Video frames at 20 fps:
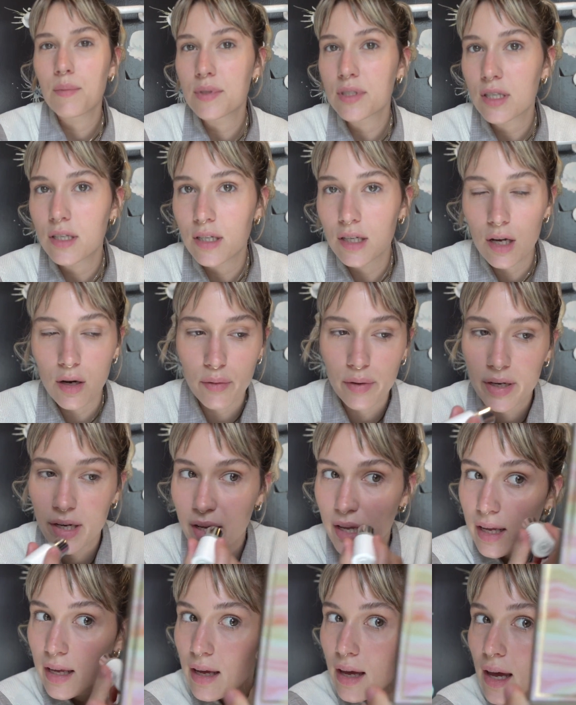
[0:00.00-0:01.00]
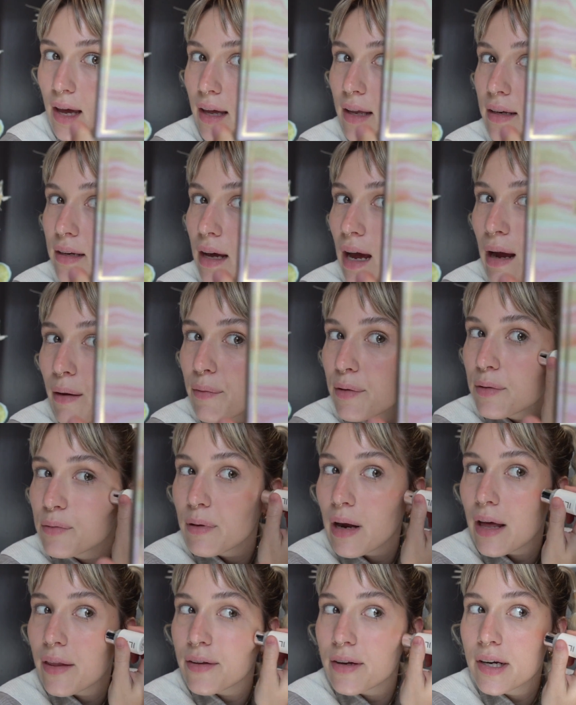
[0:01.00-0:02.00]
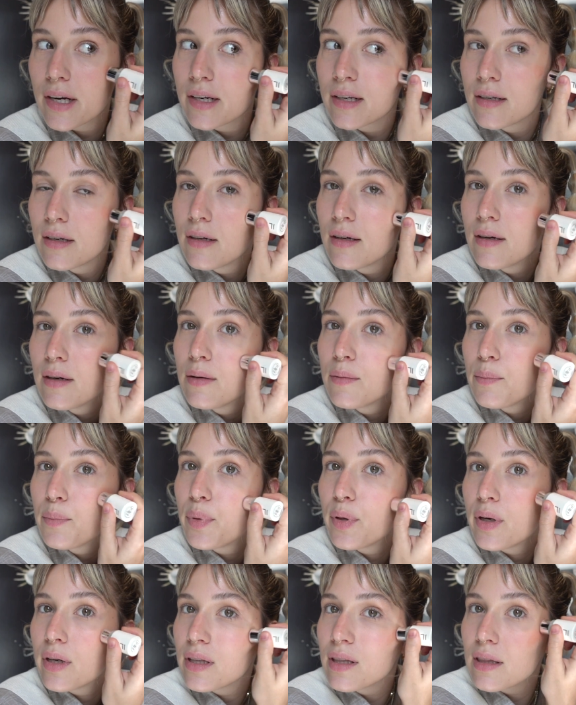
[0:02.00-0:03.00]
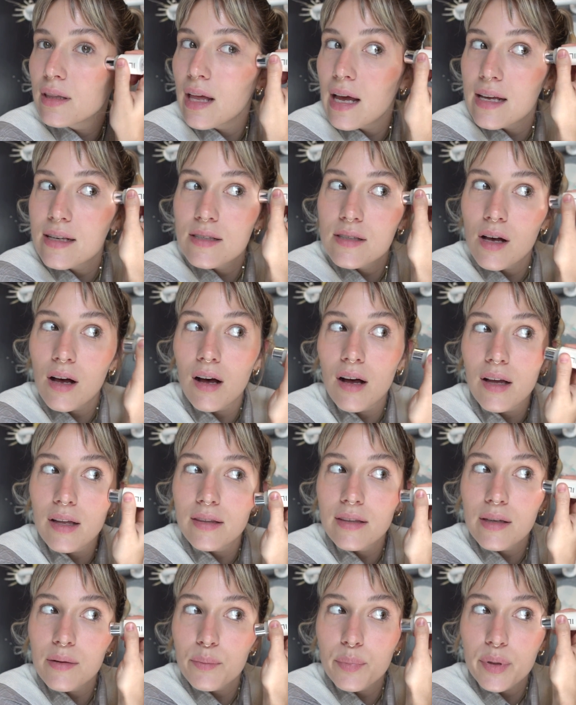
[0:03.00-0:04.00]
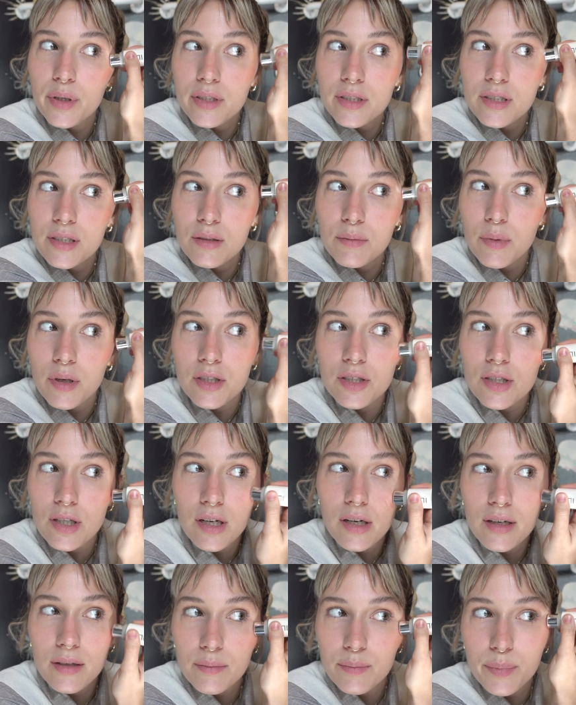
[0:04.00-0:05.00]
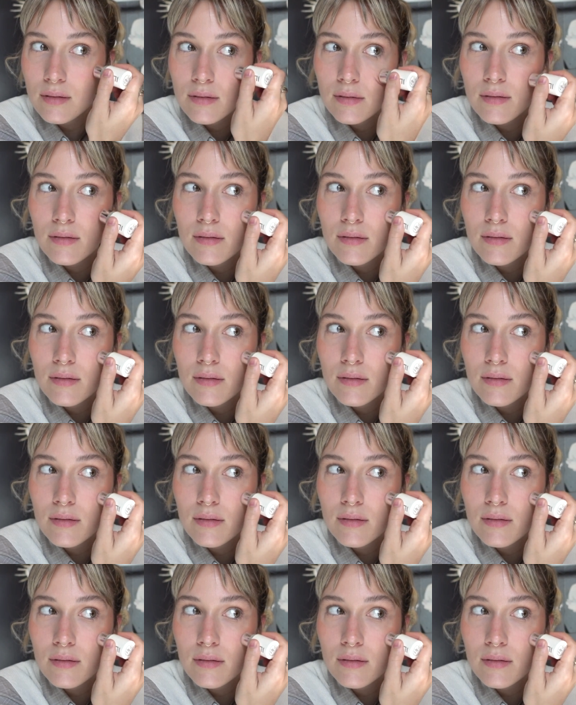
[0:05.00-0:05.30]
I'm just gonna go in again. I would rather put less on than put too much on.